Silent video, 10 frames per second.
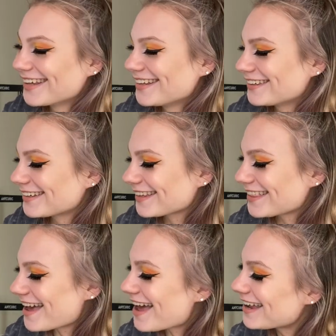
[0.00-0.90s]
Look at
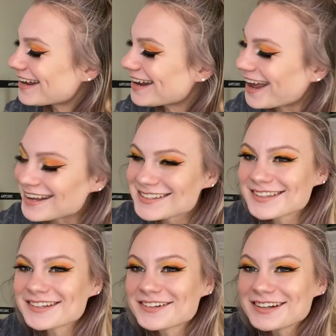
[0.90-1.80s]
that! It has
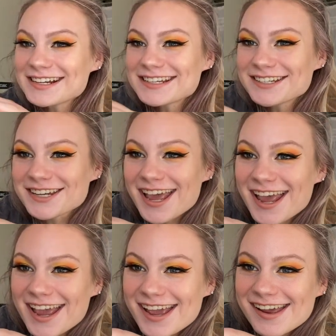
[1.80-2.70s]
the green
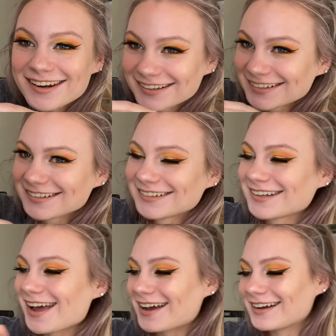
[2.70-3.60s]
shade!
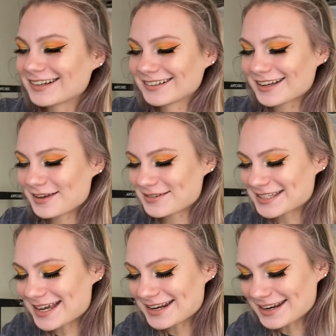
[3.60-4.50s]
Oh, I'm
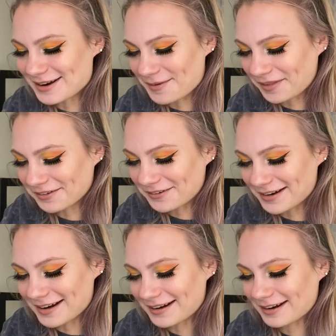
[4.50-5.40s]
excited about the
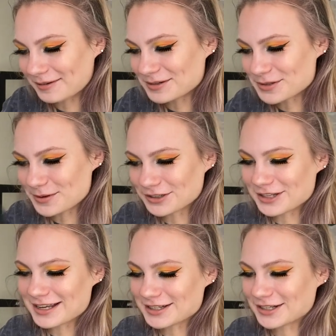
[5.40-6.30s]
green. I'm gonna swatch
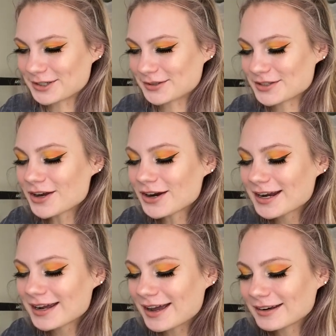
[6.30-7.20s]
that too.
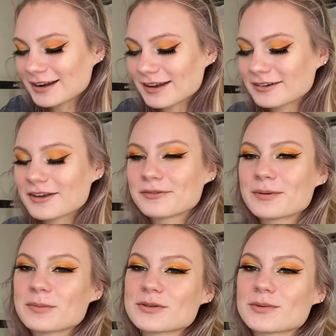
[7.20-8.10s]
Sorry, I don't know if
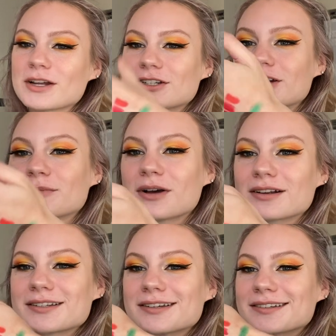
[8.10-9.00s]
people swatch in
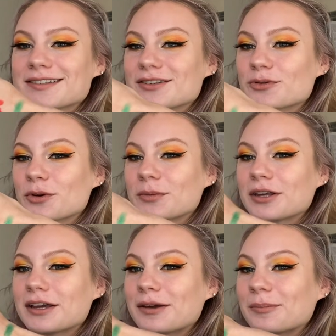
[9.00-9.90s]
unboxings
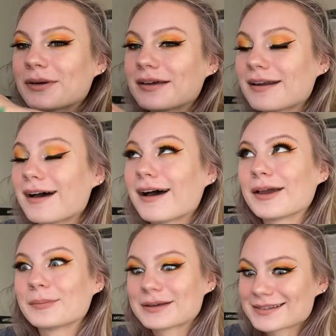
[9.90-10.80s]
normally, but
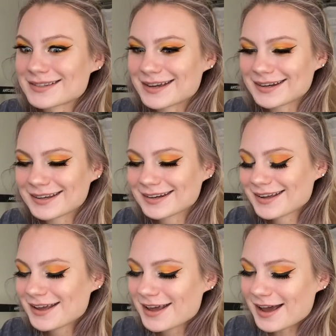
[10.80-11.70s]
I'm excited.
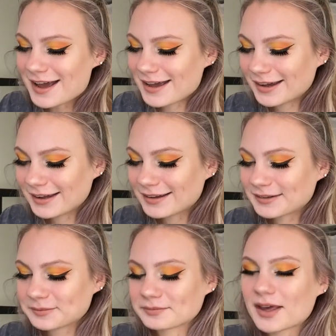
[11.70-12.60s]
I
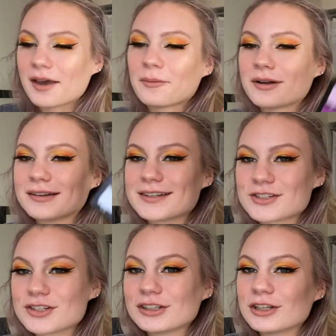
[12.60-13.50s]
wanted this
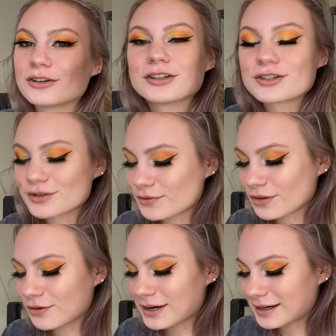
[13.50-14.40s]
literally just for the
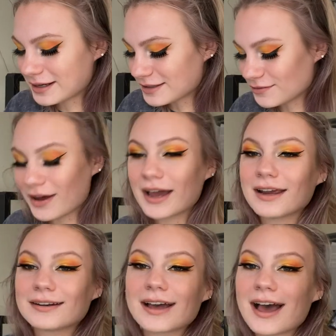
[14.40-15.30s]
green. It's
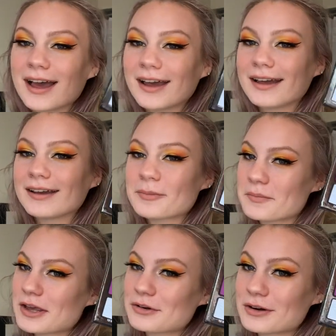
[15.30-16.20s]
fine. I
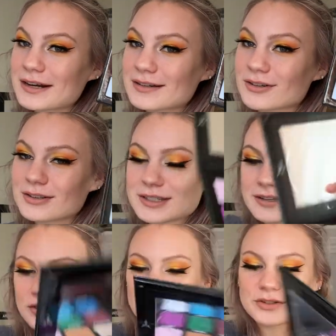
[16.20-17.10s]
make great adult
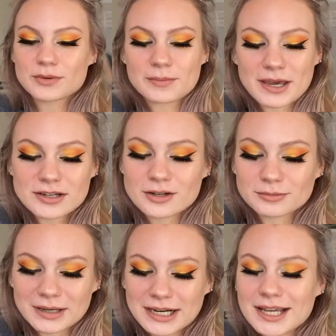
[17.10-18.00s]
decisions with my adult
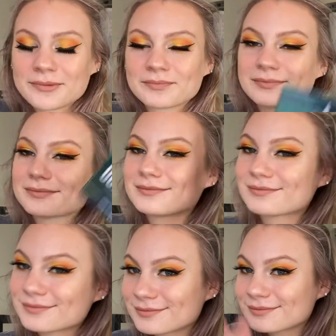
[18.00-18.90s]
money.
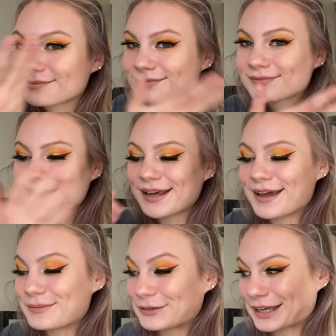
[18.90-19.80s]

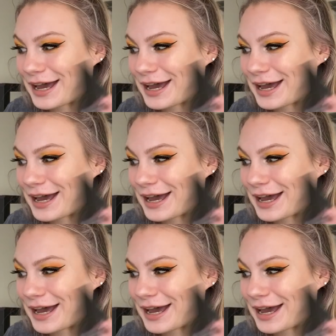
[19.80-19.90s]
I'm really